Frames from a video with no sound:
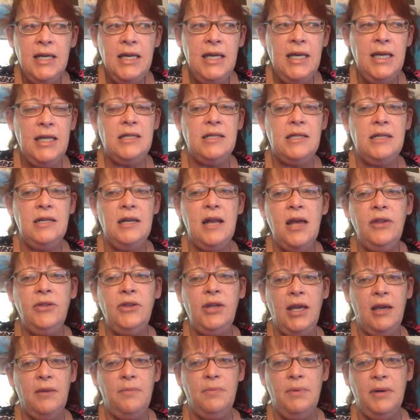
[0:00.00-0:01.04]
It's
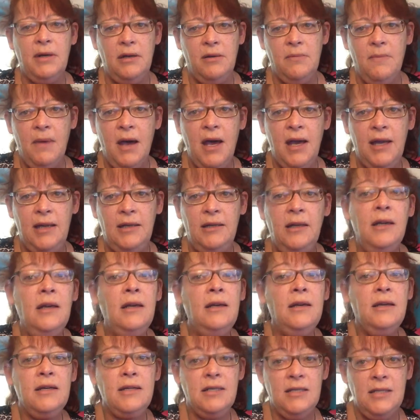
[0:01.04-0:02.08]
nothing compared to mine,
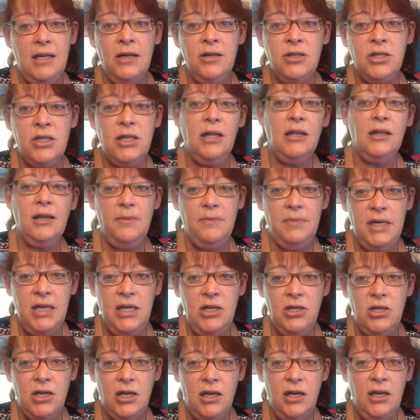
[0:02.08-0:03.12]
because they're still
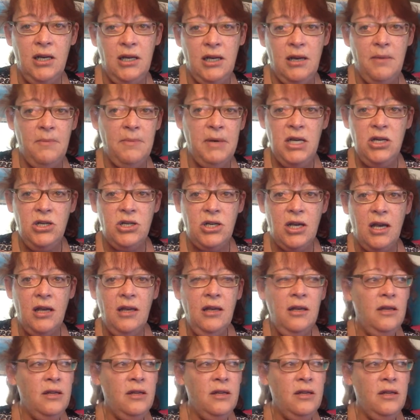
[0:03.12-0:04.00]
in amnesia.